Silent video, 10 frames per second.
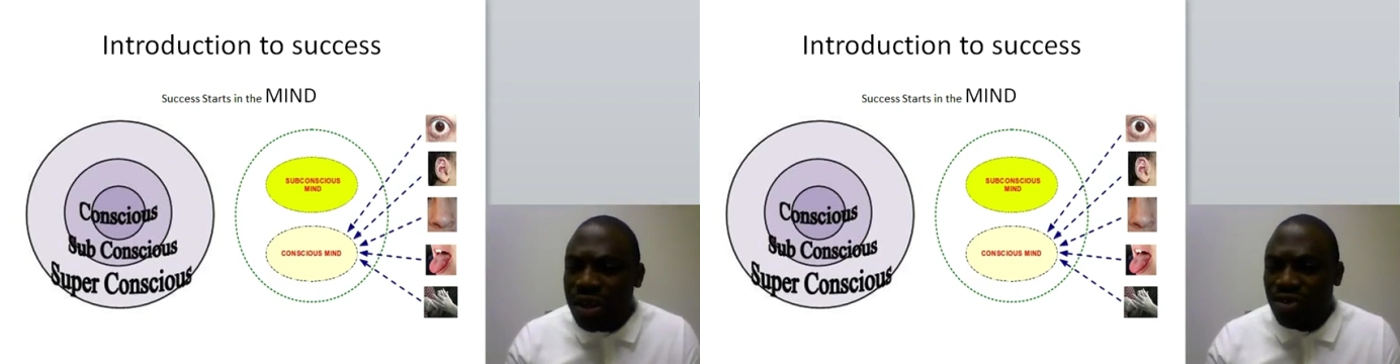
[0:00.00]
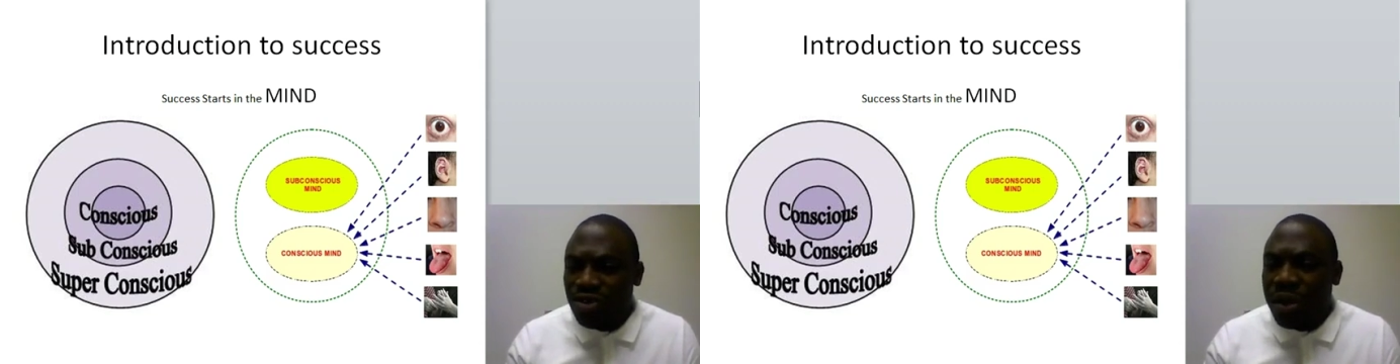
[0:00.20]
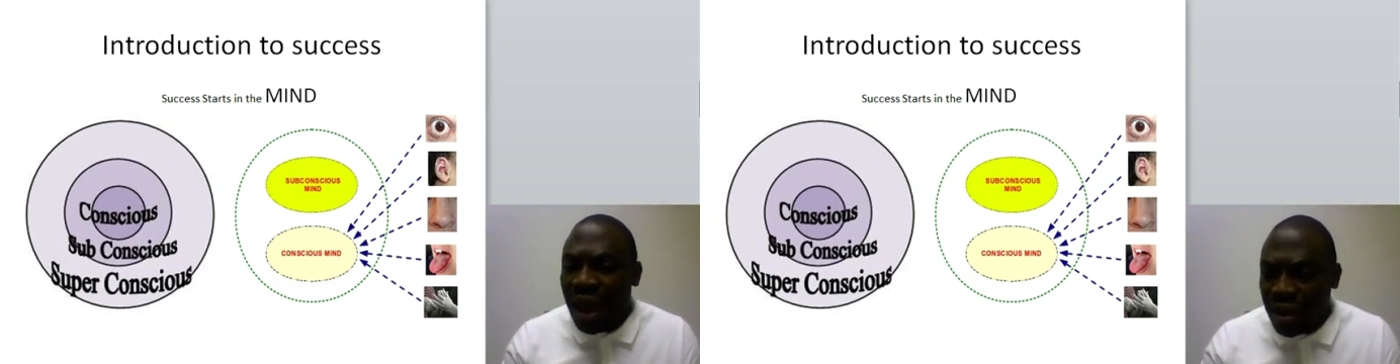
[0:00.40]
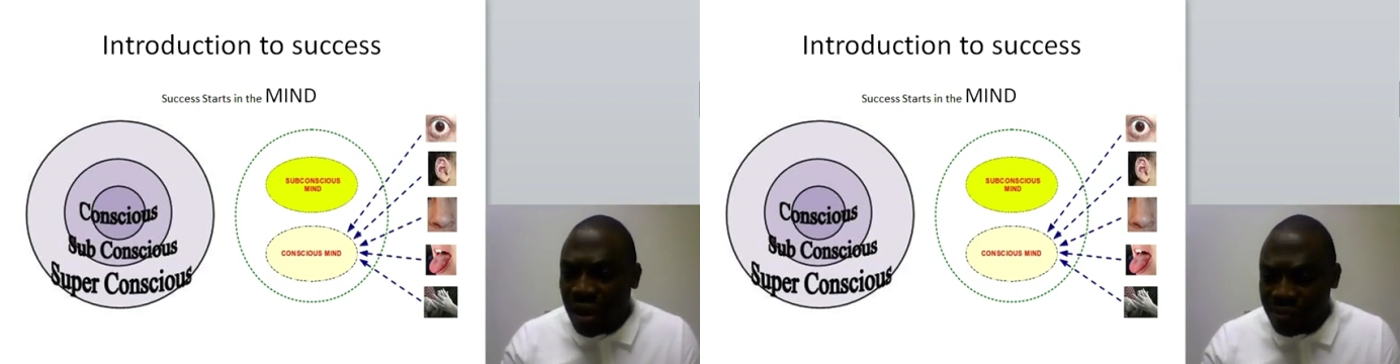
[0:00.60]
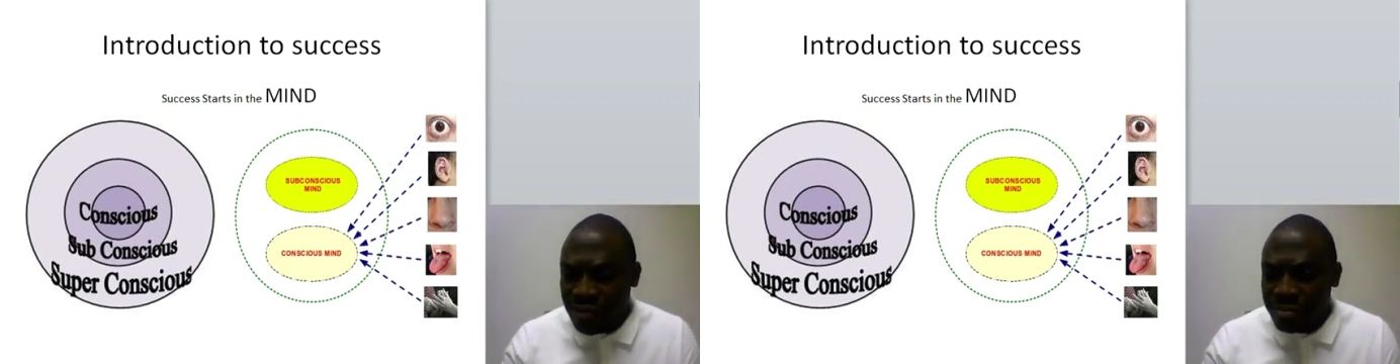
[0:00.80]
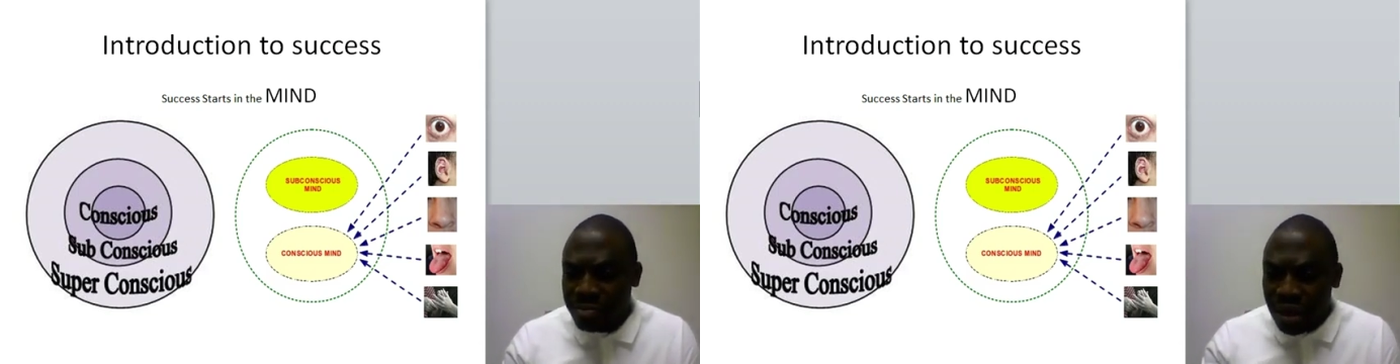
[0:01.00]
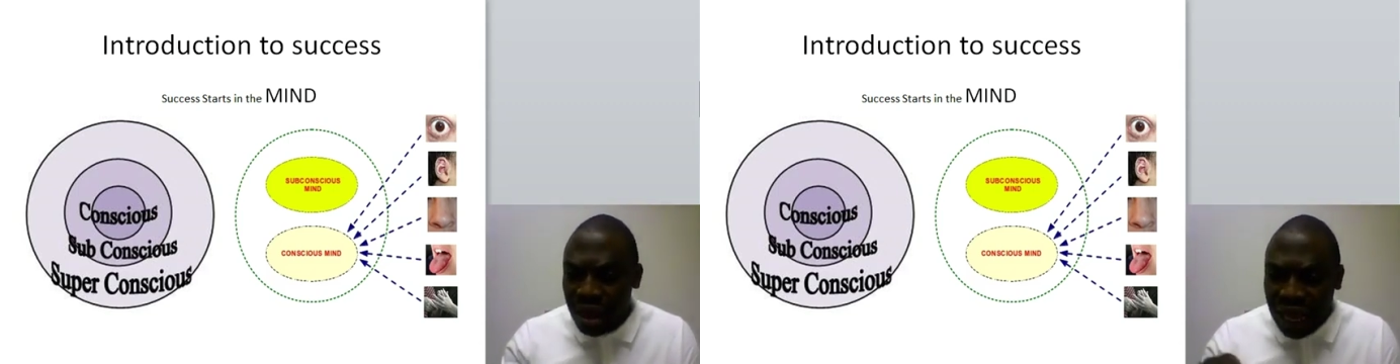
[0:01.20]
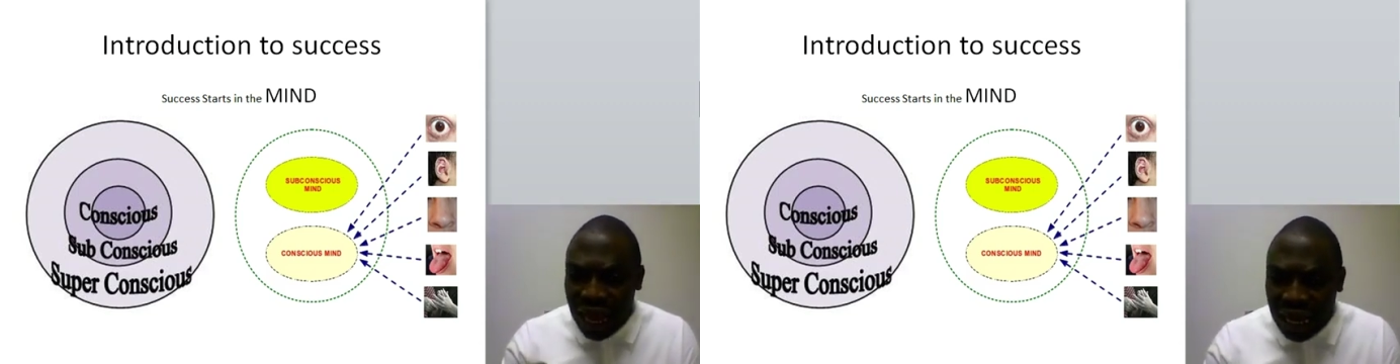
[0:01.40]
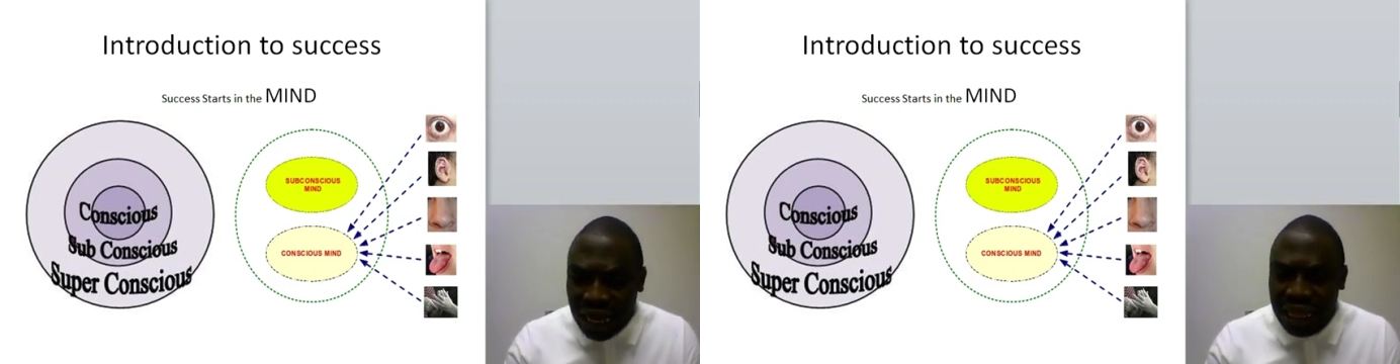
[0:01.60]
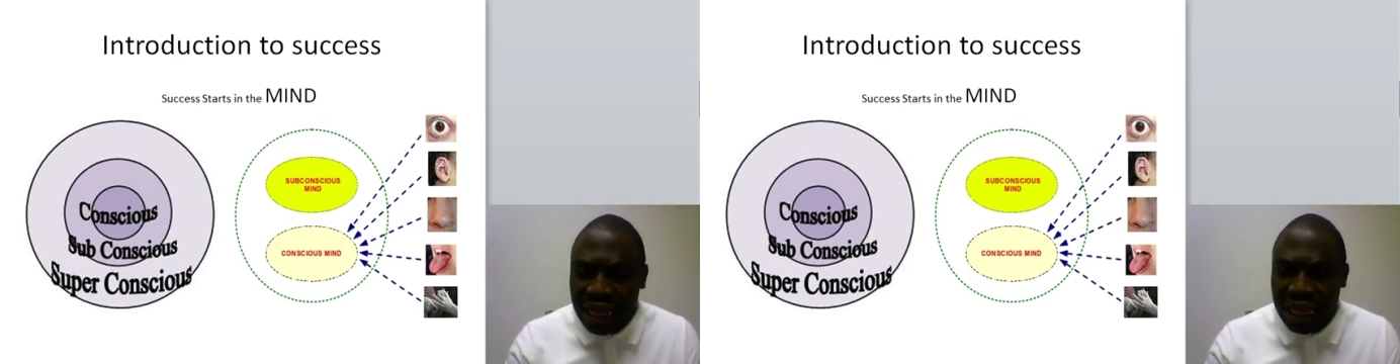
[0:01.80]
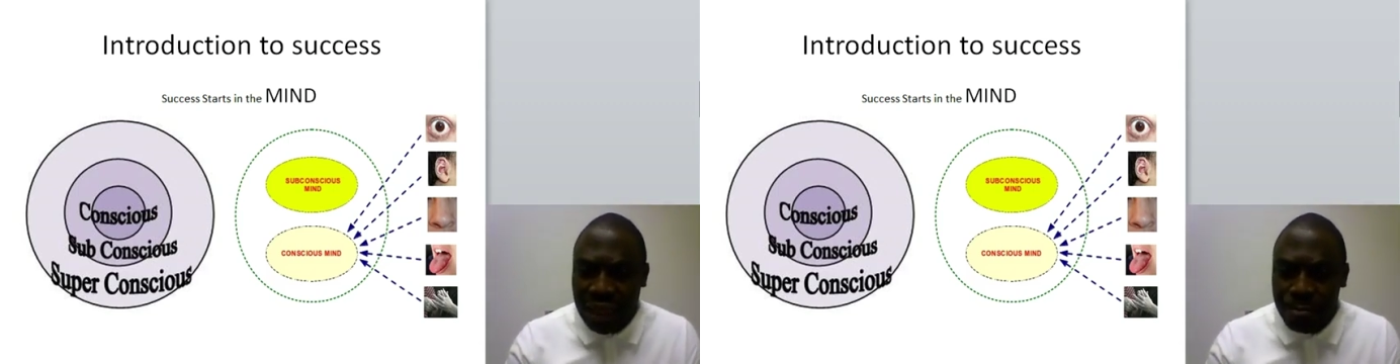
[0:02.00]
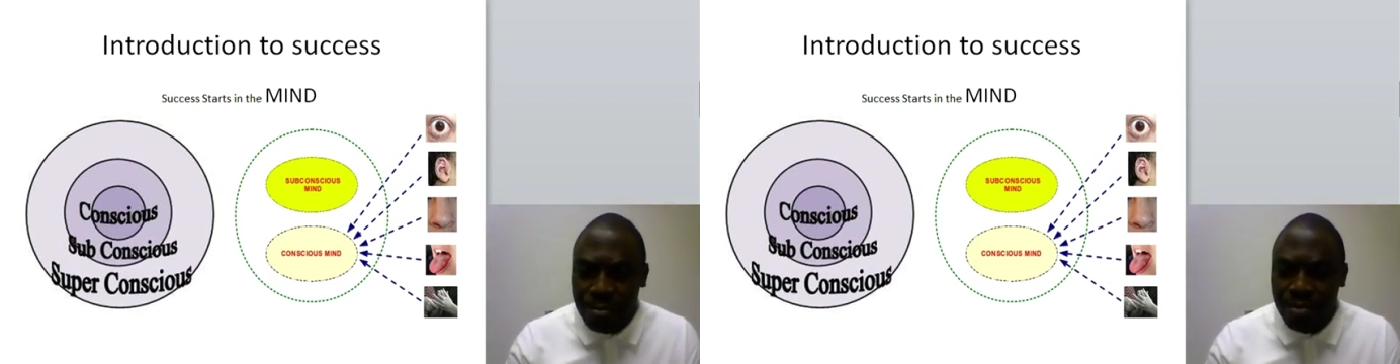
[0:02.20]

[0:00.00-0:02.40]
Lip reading: which you have currently.